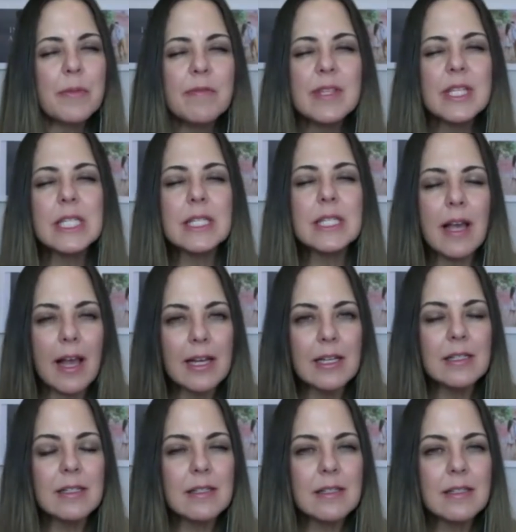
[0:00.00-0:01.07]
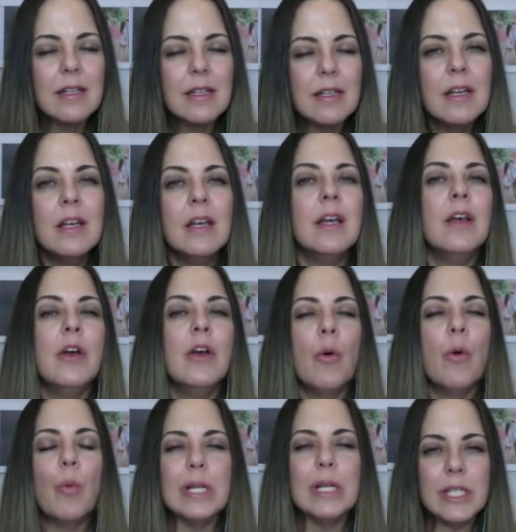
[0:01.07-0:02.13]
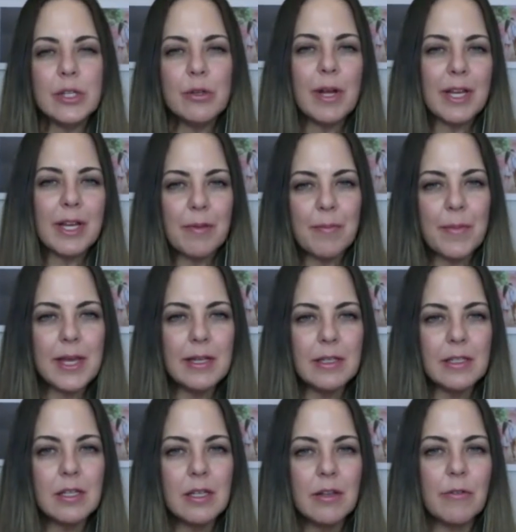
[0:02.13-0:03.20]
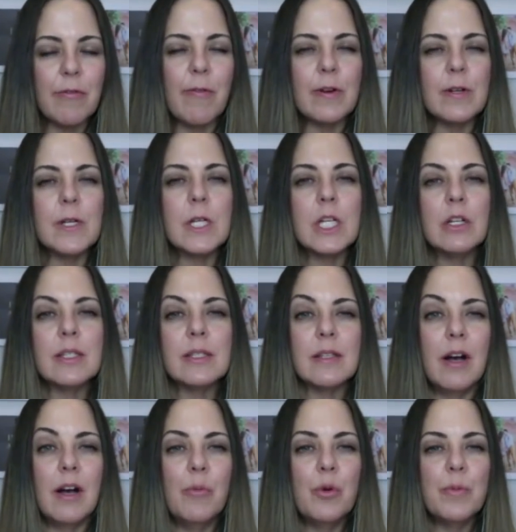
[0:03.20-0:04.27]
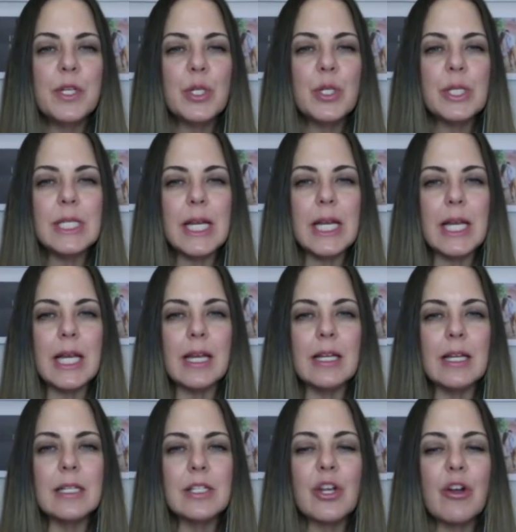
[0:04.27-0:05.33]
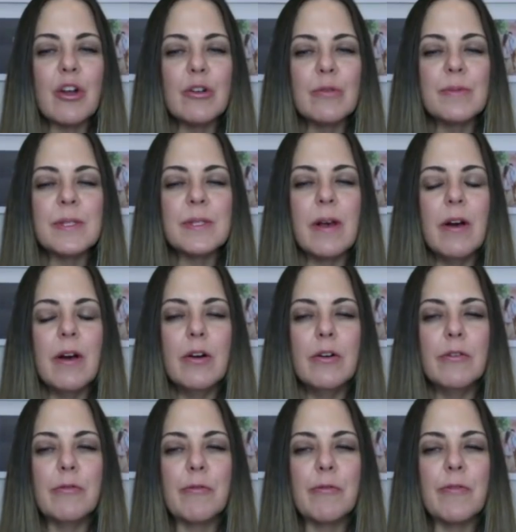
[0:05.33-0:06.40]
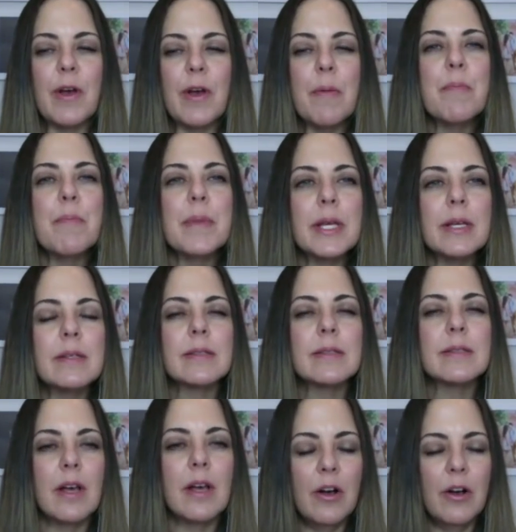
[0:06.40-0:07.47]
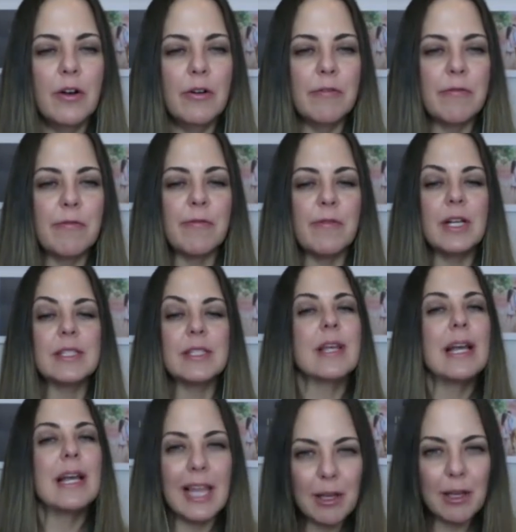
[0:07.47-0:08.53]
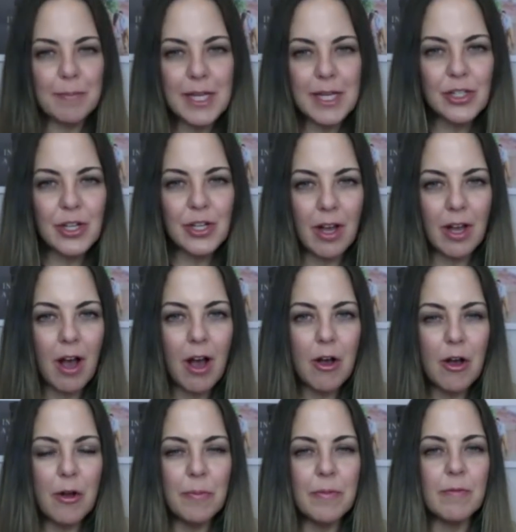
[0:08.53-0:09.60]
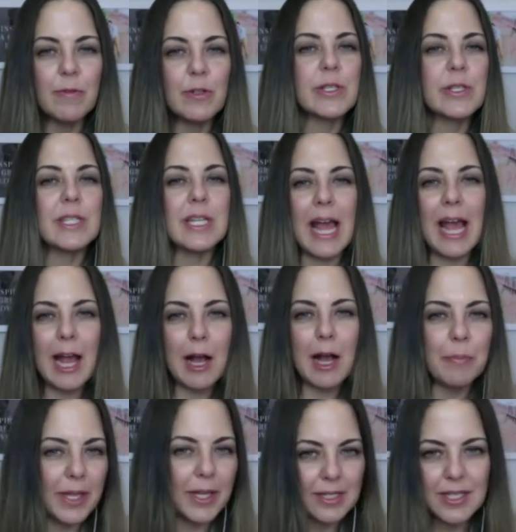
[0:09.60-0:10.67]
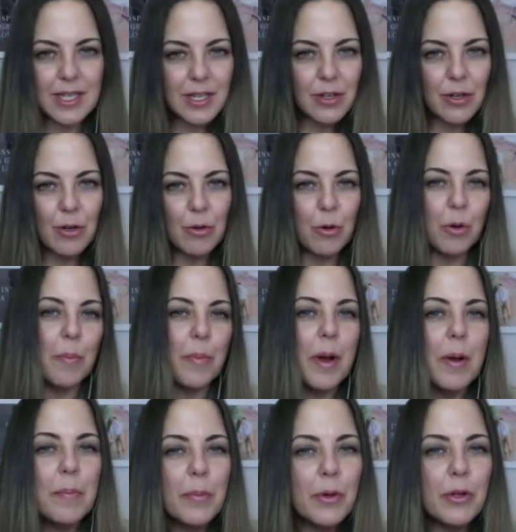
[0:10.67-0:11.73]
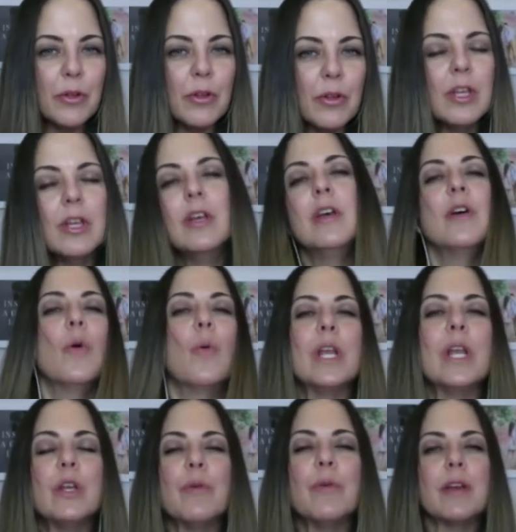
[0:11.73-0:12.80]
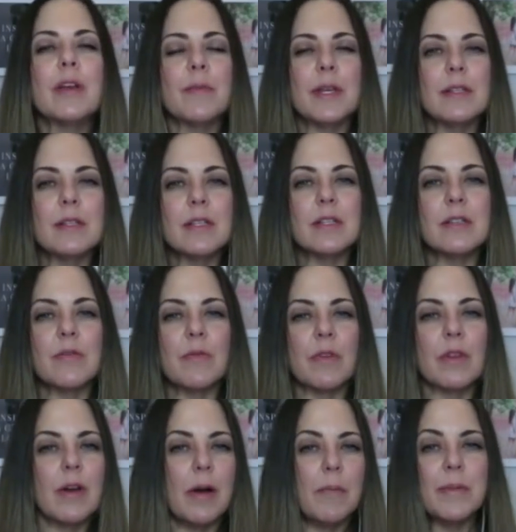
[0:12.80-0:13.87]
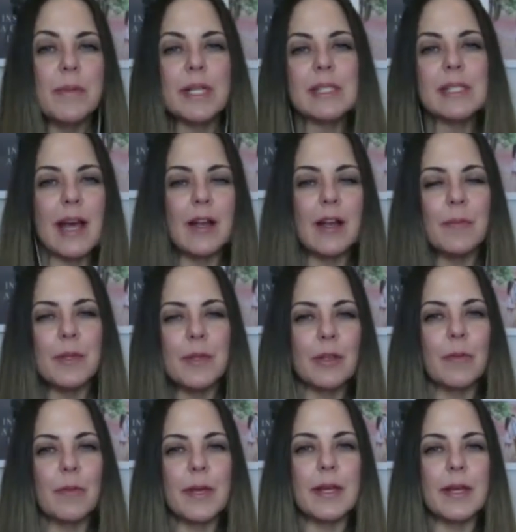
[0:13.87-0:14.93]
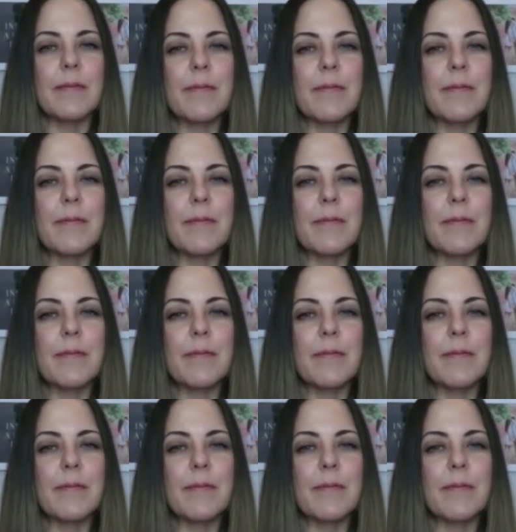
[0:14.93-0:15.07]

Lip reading: of the sites. What do you recommend for a woman who's dating in terms of a mix of a site like a Match.com versus an app like a Tinder or a Bumble? What do you recommend to mix that up a little bit?